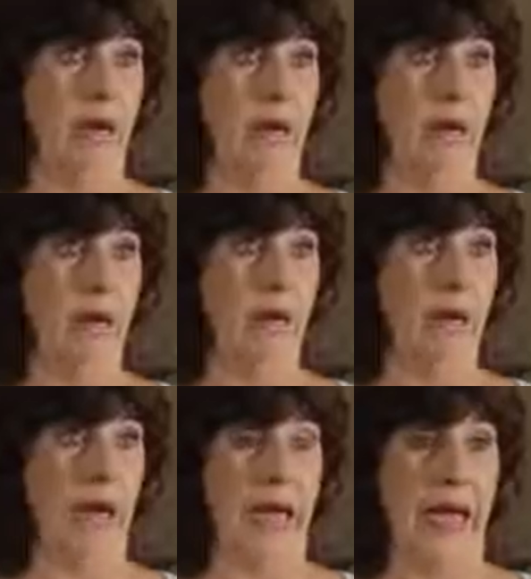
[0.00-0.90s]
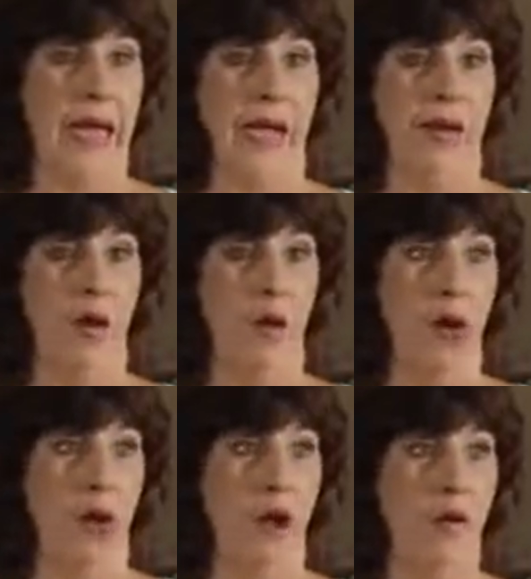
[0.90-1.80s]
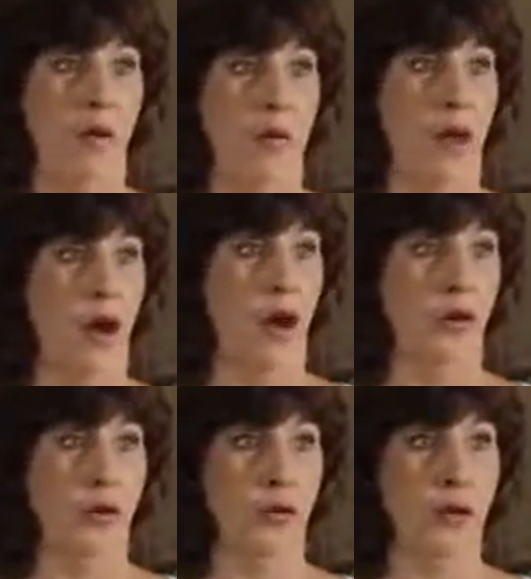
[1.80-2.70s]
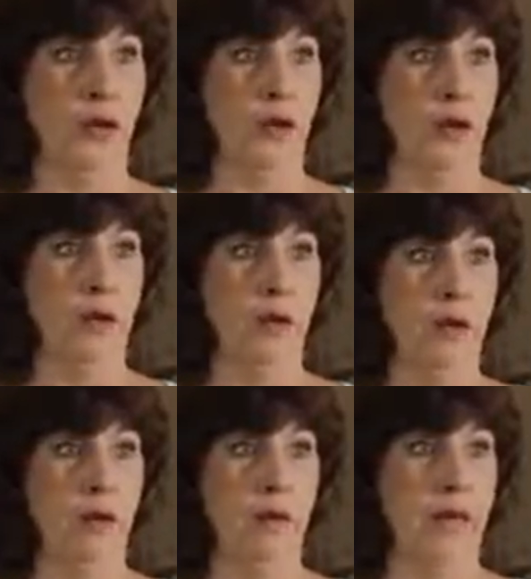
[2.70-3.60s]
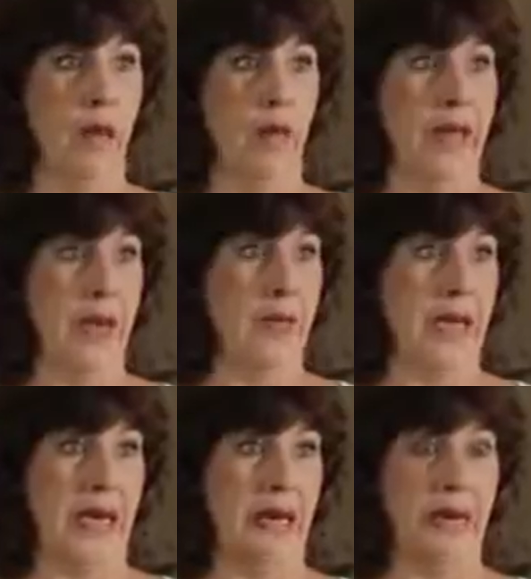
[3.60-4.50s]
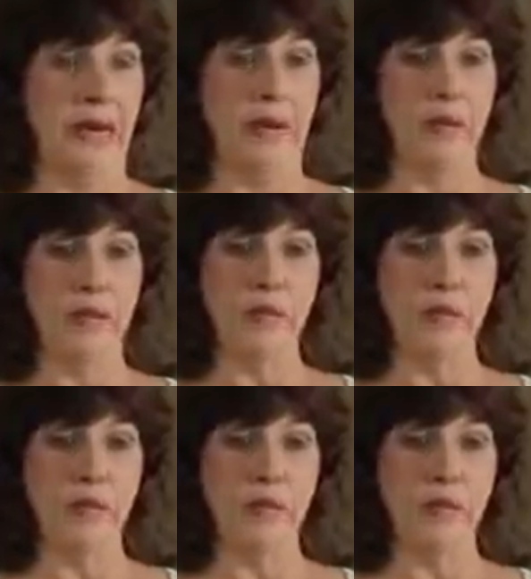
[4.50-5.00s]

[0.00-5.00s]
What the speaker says: and I can't get a phone call from the doctor, and they won't tell me anything."